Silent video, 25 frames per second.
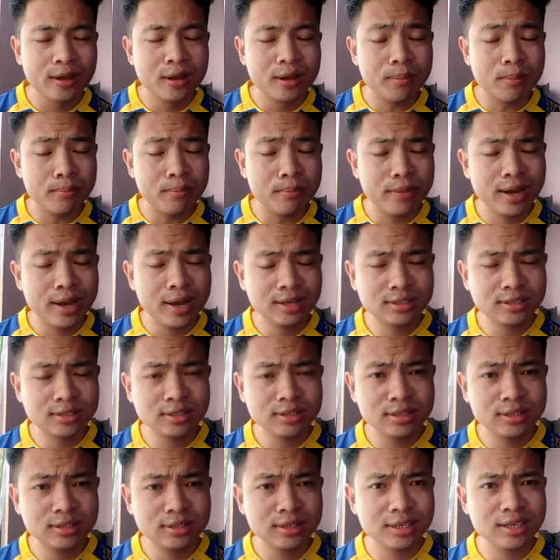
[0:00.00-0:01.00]

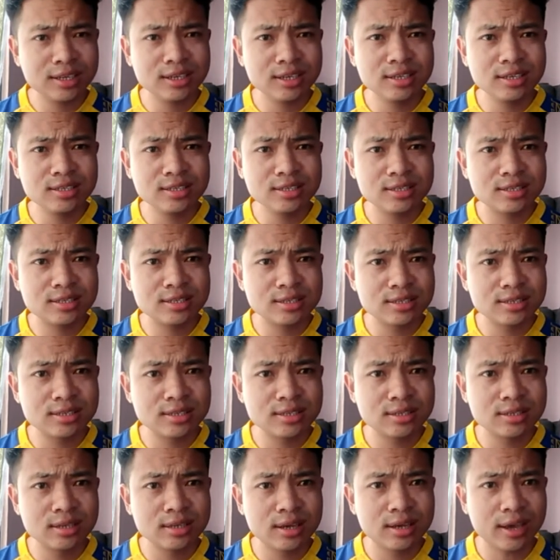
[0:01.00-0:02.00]
Matter
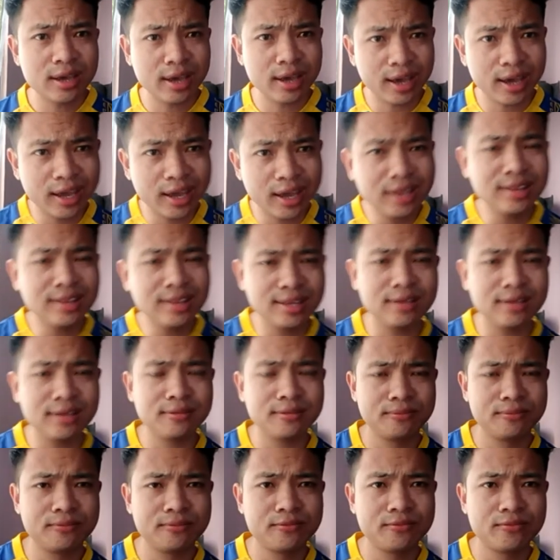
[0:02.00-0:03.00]
is
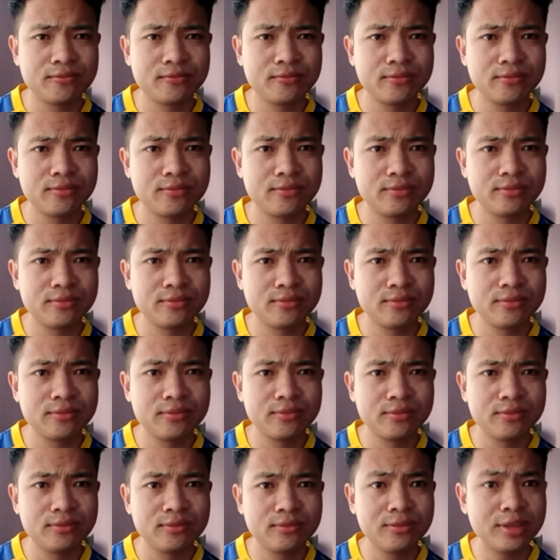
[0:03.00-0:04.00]
anything
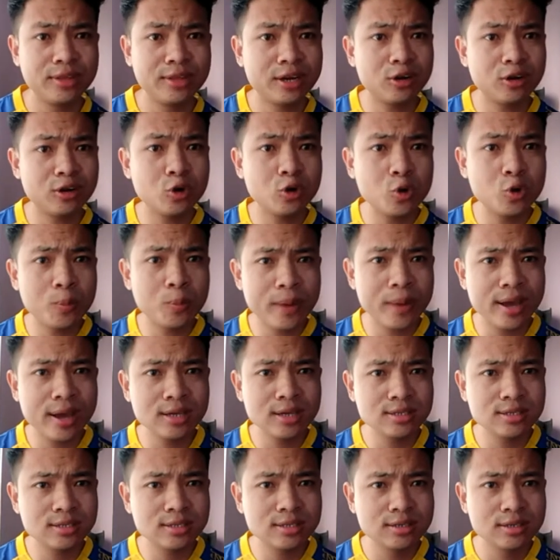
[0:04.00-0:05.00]
that
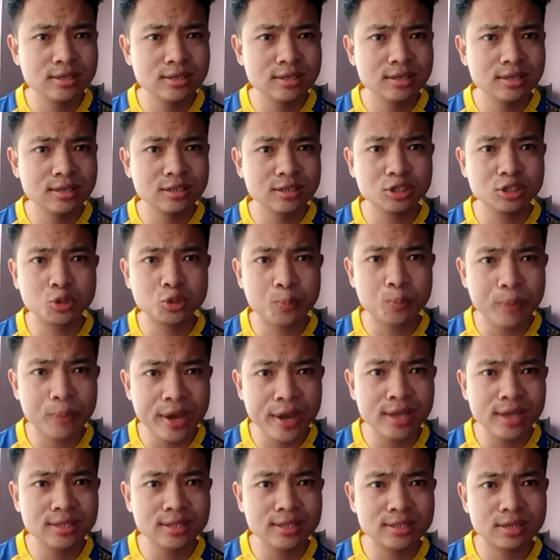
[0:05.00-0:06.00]
occupies
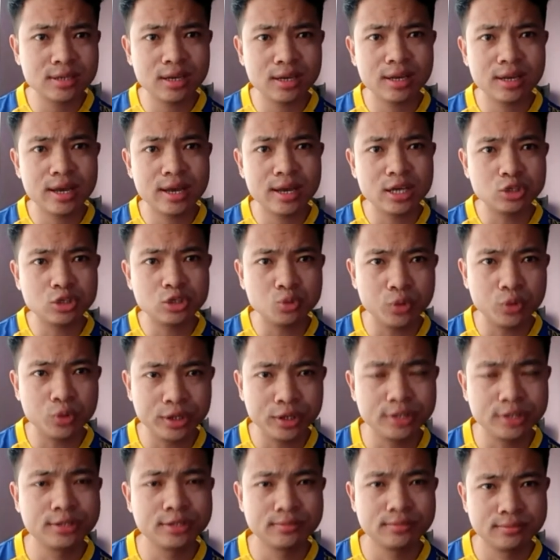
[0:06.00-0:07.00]
space and has
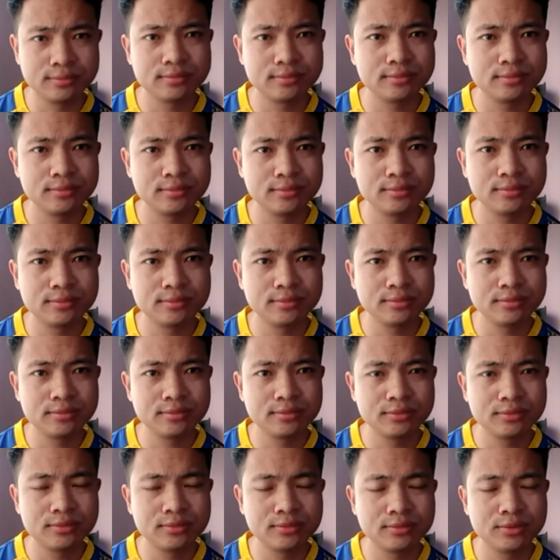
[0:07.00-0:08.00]
weight.
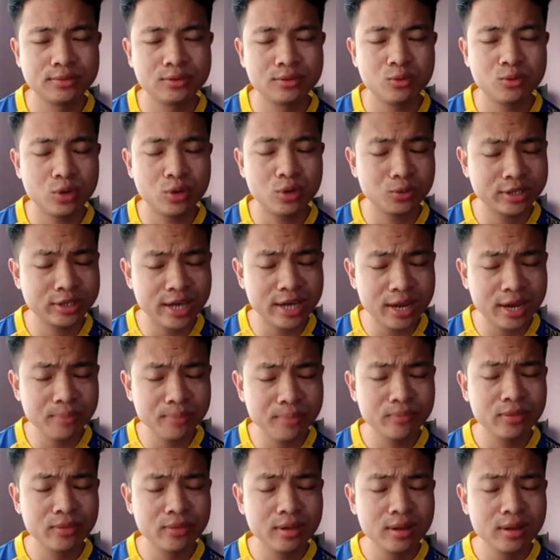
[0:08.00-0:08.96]
One more time.